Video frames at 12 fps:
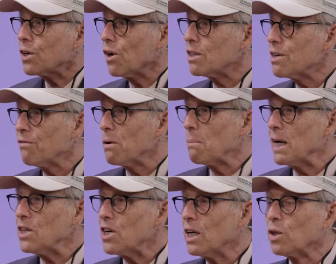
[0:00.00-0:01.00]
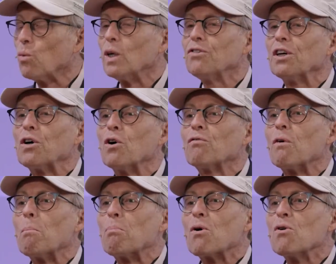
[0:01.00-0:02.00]
that cause inflammation and the ones that code
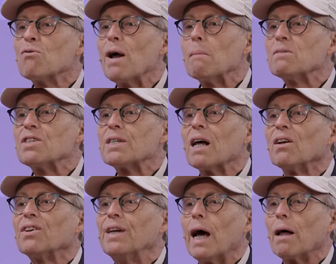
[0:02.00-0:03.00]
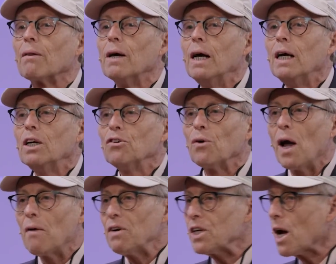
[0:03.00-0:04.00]
for programmed cell death. So
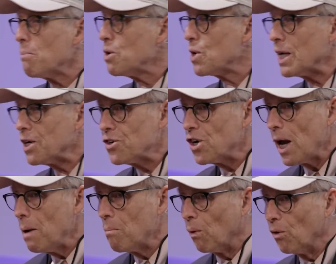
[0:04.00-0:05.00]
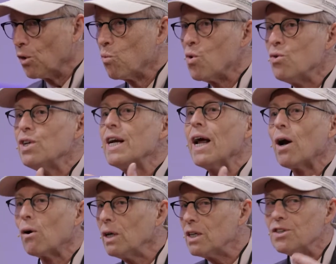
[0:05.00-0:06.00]
every time you get in a chamber, the wounded
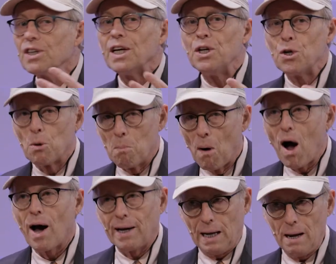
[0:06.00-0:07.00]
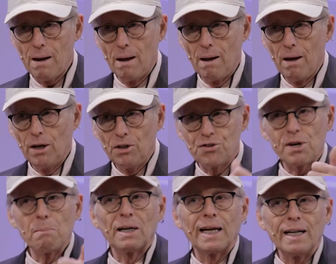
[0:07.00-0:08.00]
areas in your body, you're
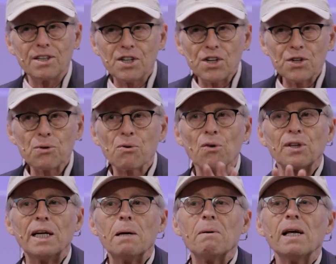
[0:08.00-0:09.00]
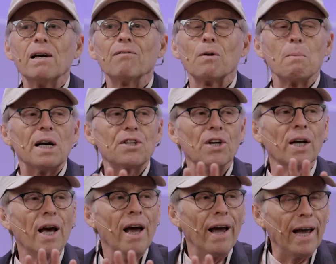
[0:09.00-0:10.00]
stimulating tissue growth, inhibiting inflammation,
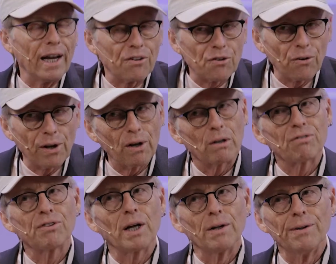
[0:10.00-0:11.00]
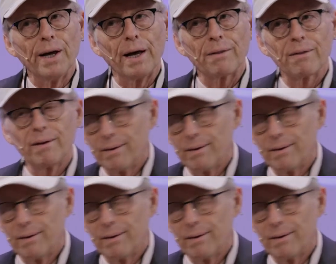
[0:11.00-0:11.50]
and turning off cell death.